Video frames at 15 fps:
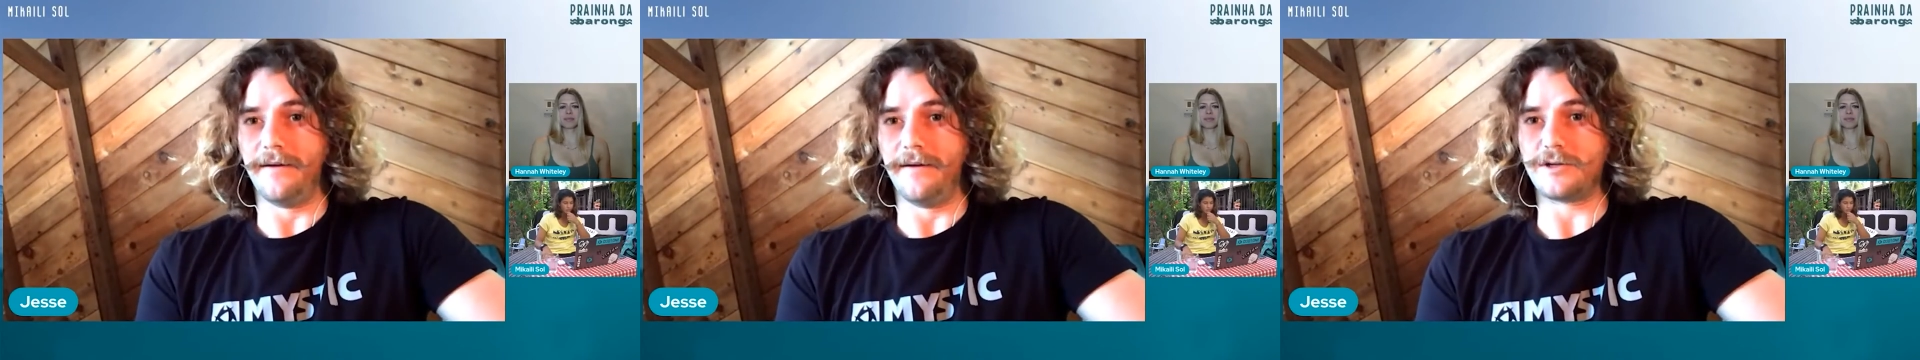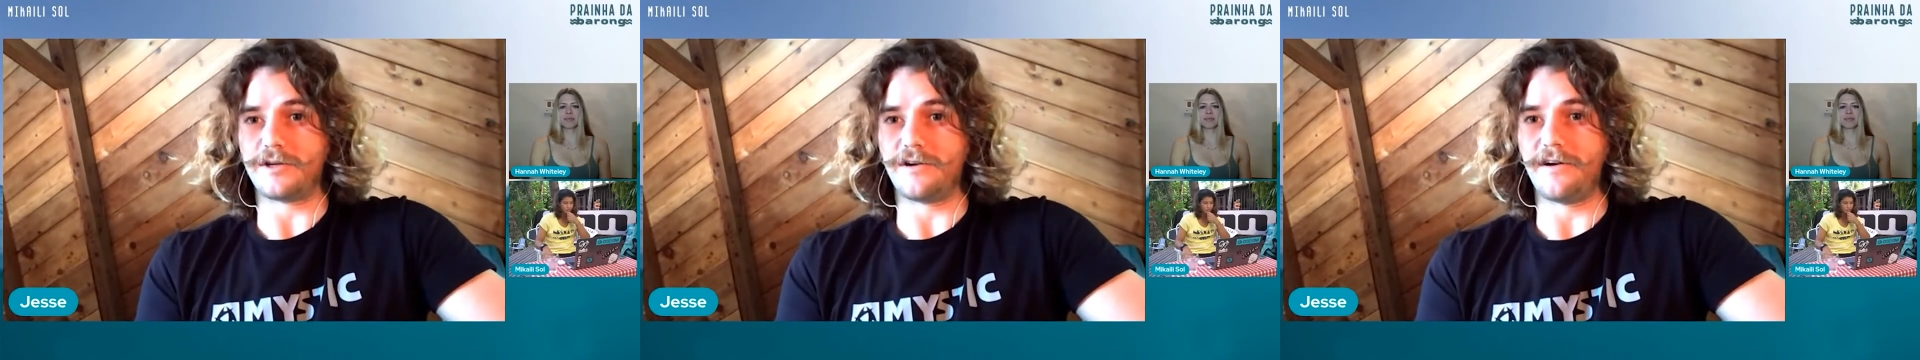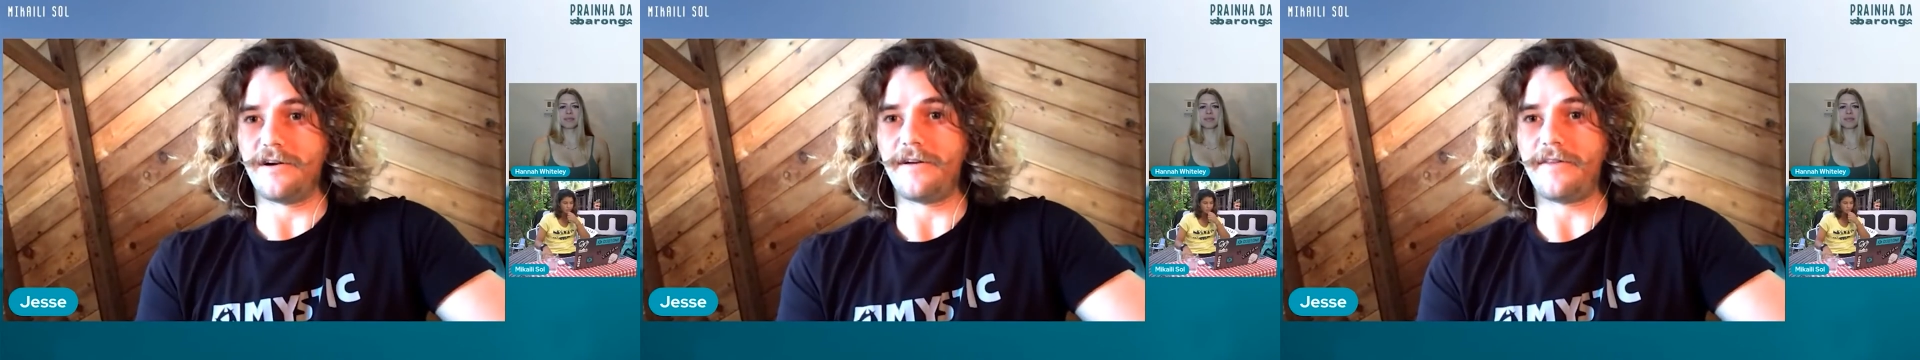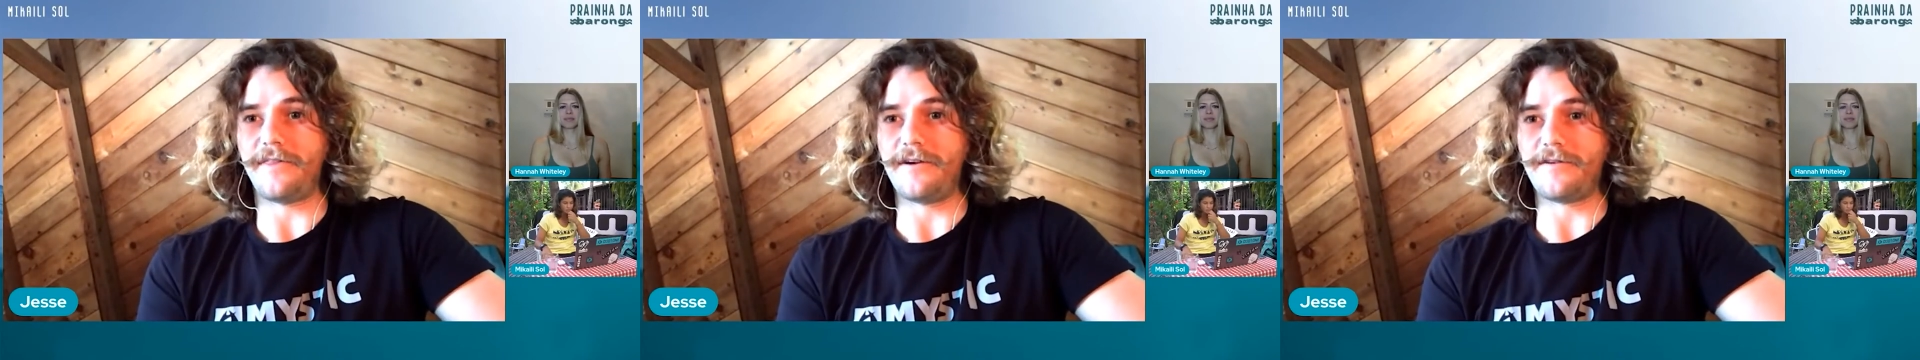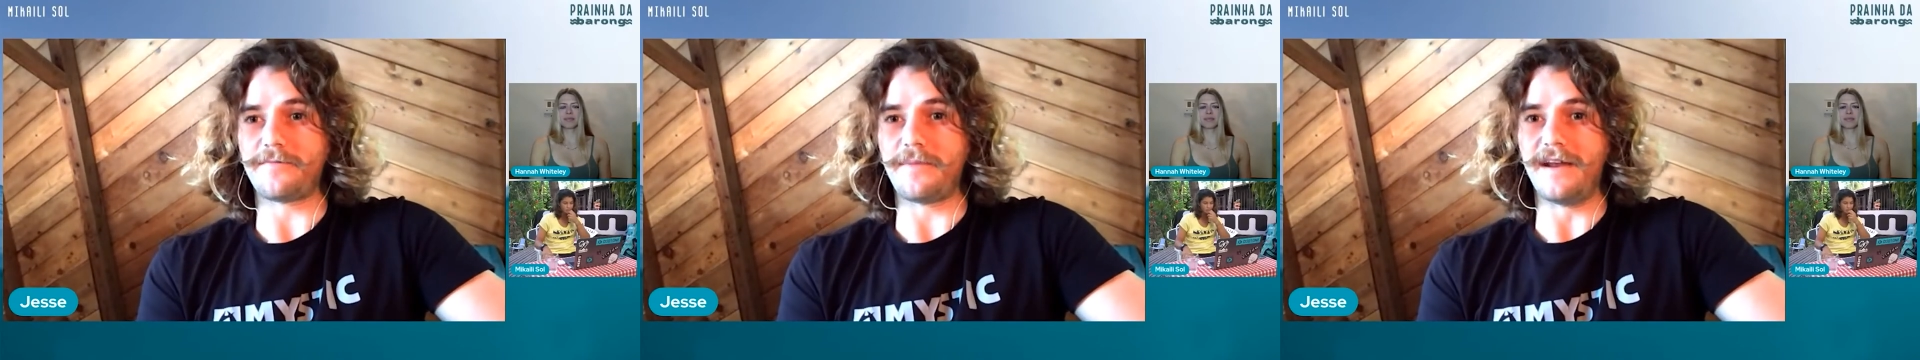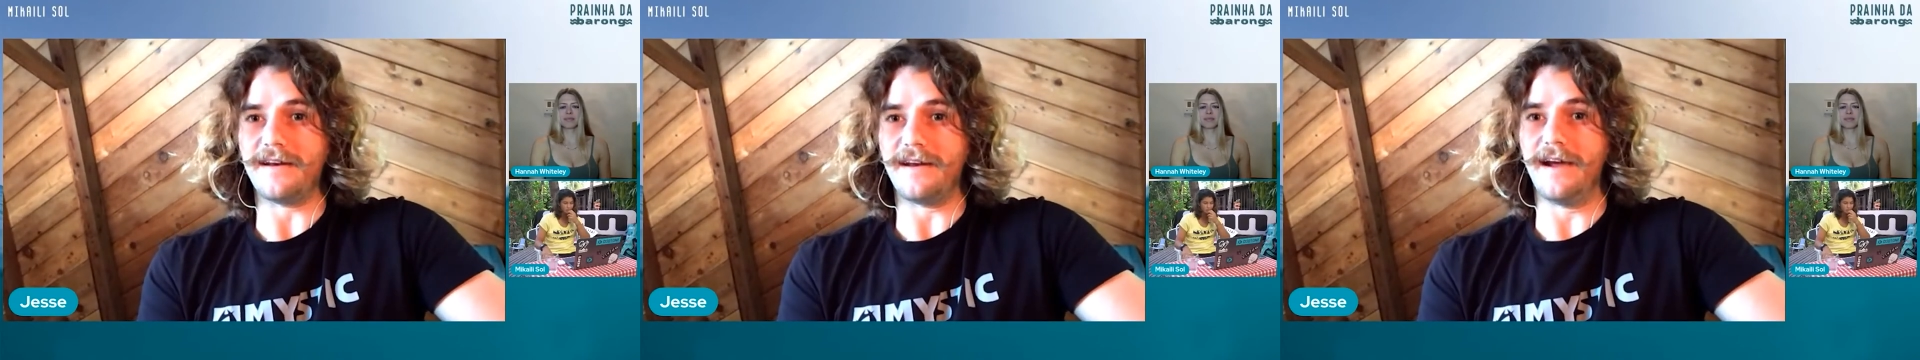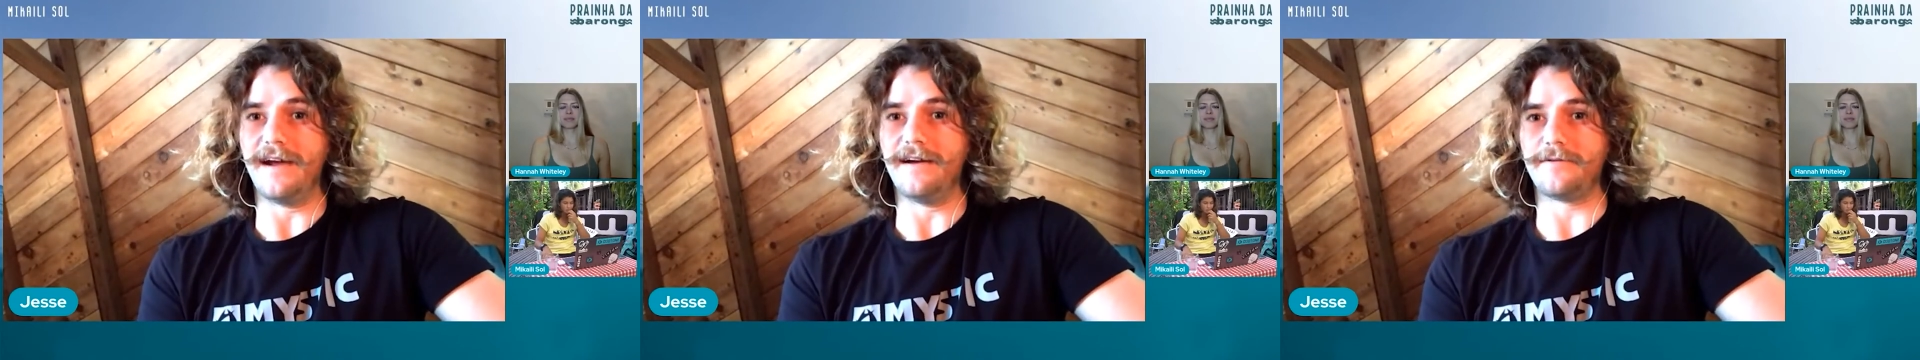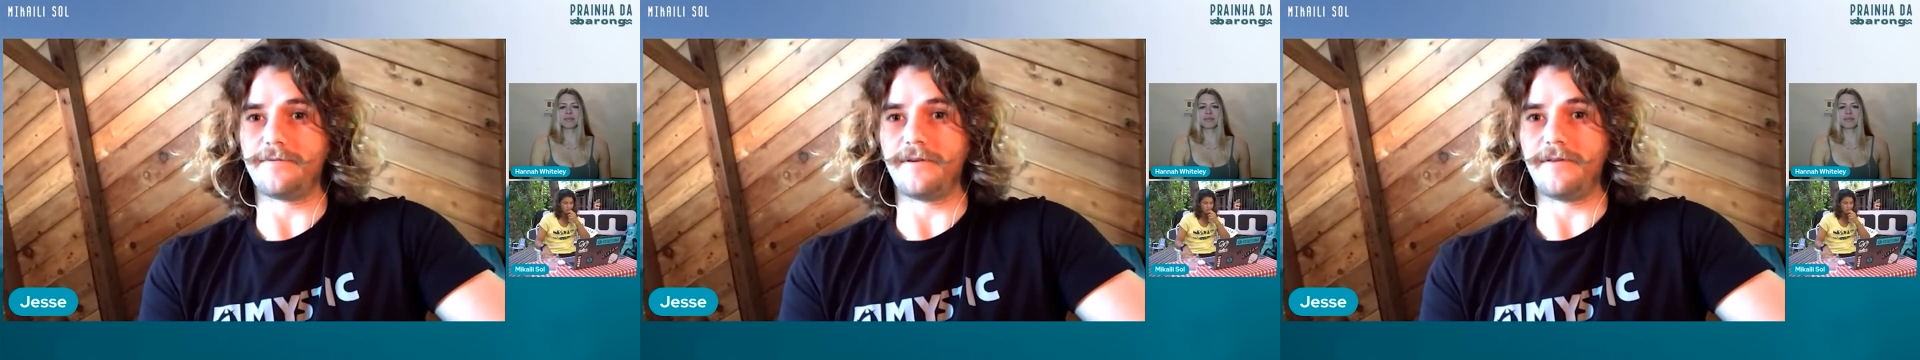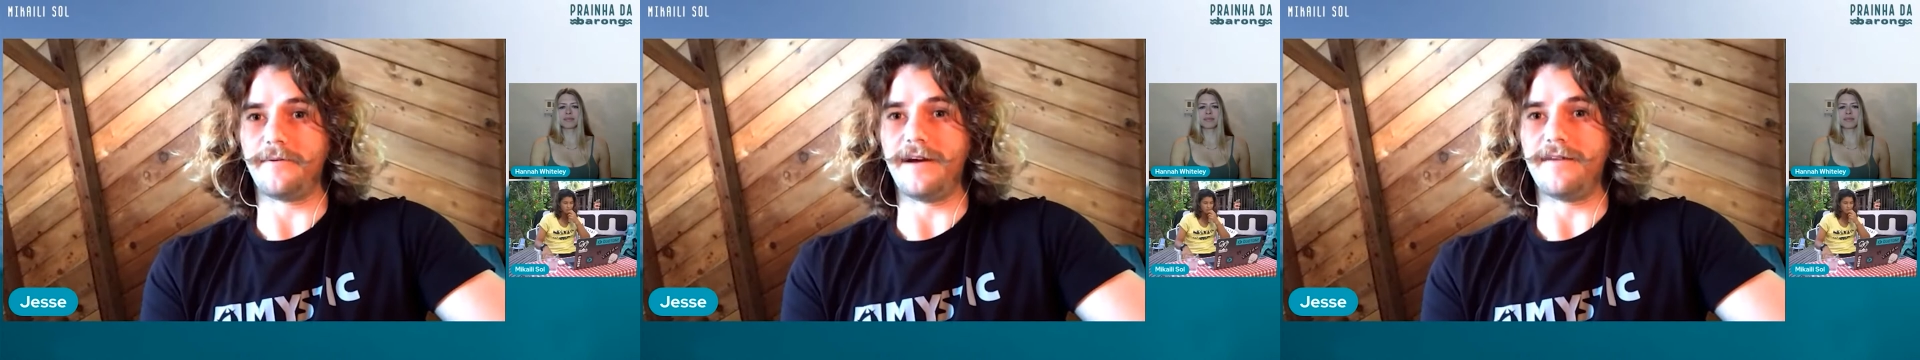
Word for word: I'm sure there's been days where the